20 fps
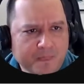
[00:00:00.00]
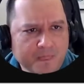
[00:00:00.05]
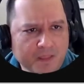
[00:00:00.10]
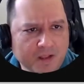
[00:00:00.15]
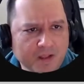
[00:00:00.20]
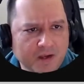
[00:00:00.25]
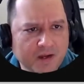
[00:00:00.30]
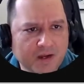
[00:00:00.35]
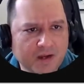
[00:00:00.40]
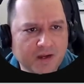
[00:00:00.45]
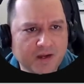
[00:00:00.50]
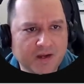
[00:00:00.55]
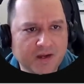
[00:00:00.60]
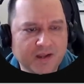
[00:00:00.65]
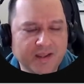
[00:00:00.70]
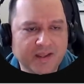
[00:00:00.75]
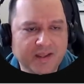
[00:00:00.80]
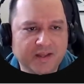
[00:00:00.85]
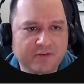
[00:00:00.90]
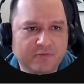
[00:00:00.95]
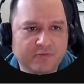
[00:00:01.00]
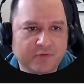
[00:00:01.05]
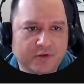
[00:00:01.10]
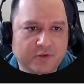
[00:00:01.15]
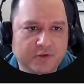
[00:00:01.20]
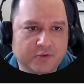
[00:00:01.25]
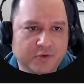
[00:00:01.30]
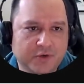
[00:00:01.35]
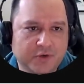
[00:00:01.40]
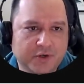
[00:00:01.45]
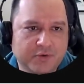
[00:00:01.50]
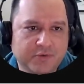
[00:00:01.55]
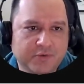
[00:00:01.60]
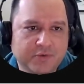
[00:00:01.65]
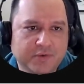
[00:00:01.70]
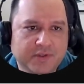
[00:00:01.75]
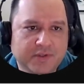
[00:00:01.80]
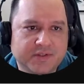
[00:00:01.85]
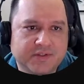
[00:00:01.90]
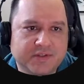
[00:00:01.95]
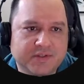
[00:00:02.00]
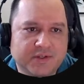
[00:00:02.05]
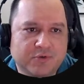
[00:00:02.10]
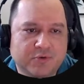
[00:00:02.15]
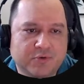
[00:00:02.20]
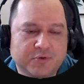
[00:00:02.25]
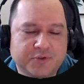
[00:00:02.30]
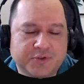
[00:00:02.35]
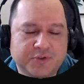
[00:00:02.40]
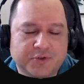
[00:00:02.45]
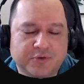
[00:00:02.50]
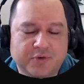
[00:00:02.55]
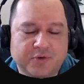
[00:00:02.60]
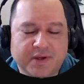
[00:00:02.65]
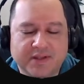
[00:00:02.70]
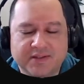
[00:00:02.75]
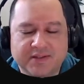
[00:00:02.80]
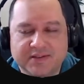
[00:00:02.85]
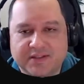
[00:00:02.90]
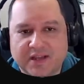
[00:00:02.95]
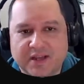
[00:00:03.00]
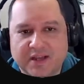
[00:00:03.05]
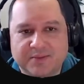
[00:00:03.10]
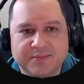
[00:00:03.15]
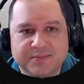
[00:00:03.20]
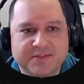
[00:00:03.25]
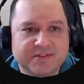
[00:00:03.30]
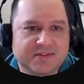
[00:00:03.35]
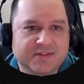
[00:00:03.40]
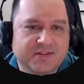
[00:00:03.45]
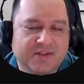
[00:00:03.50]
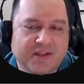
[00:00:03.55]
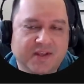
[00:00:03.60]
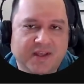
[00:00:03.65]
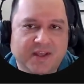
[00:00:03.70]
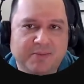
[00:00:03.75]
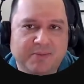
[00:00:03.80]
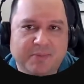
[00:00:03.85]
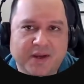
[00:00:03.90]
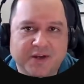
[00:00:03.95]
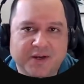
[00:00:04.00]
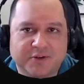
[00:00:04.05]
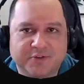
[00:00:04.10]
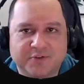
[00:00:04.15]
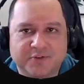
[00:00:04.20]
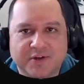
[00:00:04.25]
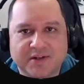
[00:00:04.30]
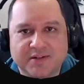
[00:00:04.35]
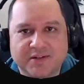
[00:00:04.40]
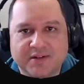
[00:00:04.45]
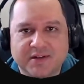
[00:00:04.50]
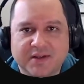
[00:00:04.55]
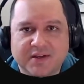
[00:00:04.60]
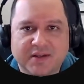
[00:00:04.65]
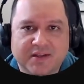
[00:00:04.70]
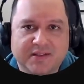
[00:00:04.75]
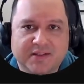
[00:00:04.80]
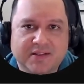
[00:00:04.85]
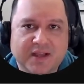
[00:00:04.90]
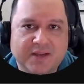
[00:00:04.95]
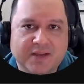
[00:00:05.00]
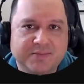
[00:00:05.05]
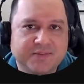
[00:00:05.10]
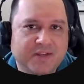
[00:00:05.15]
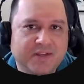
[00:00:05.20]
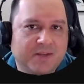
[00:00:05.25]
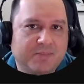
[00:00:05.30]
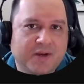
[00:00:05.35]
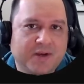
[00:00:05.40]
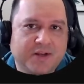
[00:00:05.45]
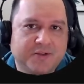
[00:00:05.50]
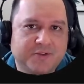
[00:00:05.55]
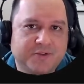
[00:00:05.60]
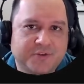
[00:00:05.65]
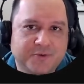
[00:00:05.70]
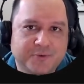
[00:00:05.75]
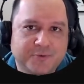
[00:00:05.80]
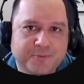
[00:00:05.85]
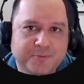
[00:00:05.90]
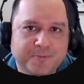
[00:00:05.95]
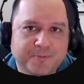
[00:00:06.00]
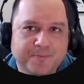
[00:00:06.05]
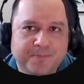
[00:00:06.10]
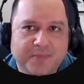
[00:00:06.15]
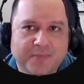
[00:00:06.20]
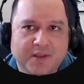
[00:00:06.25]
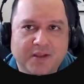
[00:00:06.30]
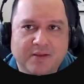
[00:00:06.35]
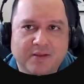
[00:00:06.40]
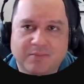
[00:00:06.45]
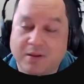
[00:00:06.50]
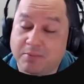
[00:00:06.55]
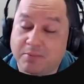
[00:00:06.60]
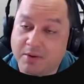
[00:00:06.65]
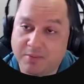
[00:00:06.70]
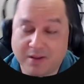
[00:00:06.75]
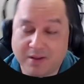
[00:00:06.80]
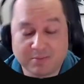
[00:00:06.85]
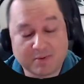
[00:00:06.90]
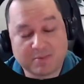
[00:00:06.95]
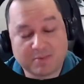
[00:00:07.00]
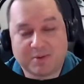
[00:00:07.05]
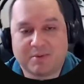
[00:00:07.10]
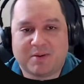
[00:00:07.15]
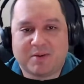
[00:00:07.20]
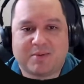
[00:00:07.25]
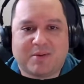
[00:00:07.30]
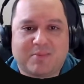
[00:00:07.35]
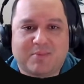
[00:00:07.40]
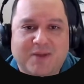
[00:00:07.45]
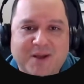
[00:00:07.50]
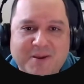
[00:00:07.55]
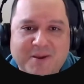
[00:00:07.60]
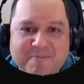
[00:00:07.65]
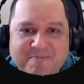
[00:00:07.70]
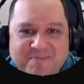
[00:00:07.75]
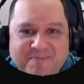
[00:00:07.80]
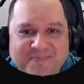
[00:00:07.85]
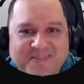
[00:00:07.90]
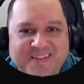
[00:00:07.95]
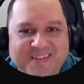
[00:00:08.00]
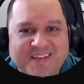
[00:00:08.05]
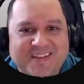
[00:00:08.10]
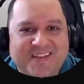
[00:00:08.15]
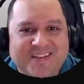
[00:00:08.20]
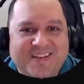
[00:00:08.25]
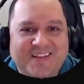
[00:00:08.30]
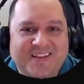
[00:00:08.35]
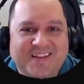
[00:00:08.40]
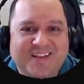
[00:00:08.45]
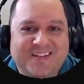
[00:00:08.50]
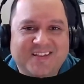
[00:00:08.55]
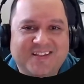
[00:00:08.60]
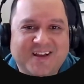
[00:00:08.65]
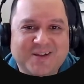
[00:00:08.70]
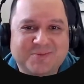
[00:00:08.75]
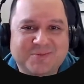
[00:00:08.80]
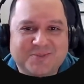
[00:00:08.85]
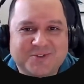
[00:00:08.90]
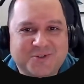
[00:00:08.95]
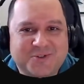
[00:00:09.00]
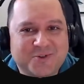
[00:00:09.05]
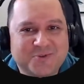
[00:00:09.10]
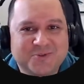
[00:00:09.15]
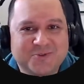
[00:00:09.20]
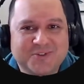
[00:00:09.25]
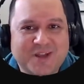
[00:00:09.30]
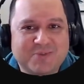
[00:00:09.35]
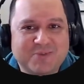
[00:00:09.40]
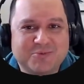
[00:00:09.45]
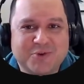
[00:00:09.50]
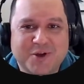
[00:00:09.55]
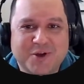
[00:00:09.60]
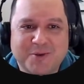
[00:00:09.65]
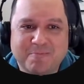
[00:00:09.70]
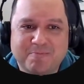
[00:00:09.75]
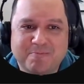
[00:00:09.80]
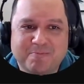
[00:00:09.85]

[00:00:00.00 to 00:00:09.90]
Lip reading: n factorial is equal to n times n minus 1 times n minus 2, blah, blah, blah, blah, blah, blah, blah, blah, times 2 times 1,